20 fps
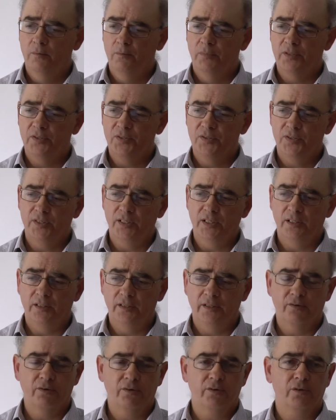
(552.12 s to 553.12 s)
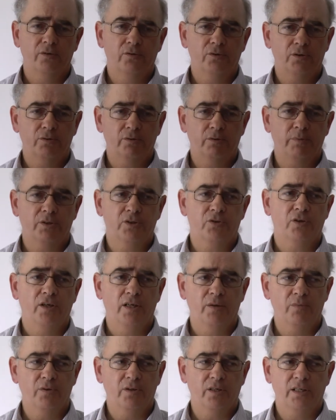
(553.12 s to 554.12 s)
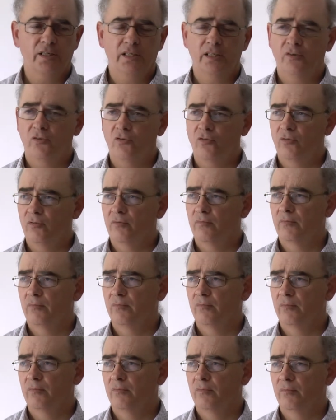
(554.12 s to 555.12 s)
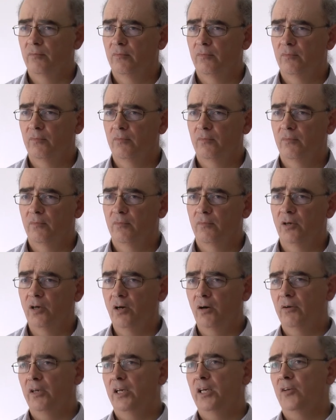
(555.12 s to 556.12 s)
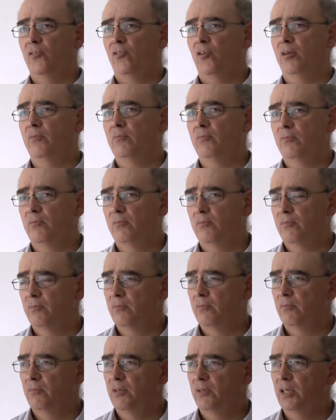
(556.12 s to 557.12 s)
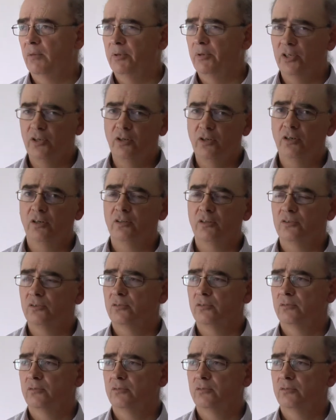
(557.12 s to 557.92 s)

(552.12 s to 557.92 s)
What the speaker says: But still there are those who will betray him with a kiss. Oh yes, yeah, but you're not.